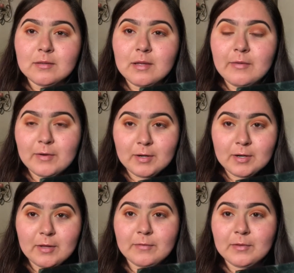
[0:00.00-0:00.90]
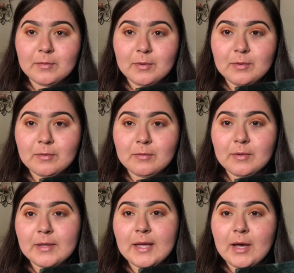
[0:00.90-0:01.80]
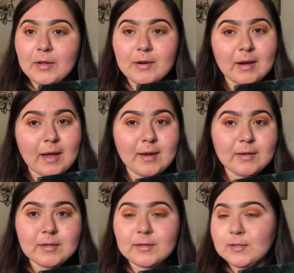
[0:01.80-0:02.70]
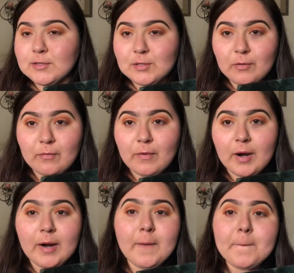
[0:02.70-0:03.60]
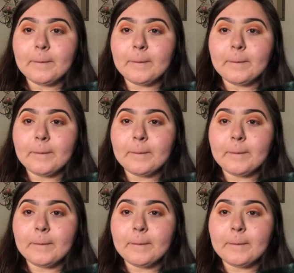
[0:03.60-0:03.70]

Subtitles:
if you're comfortable with how your eye look looks so far.